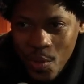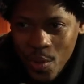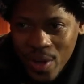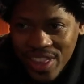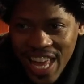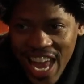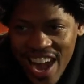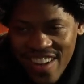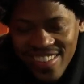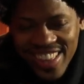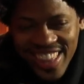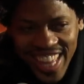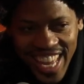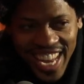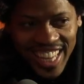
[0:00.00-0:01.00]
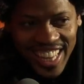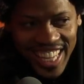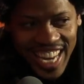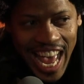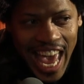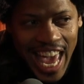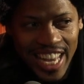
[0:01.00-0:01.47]
with everything
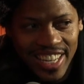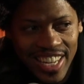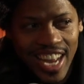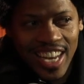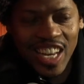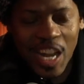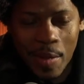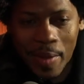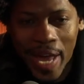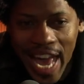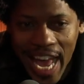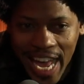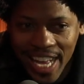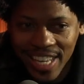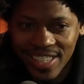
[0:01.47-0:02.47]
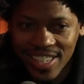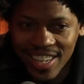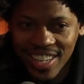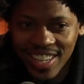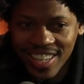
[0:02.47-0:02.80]
that I had done in the past?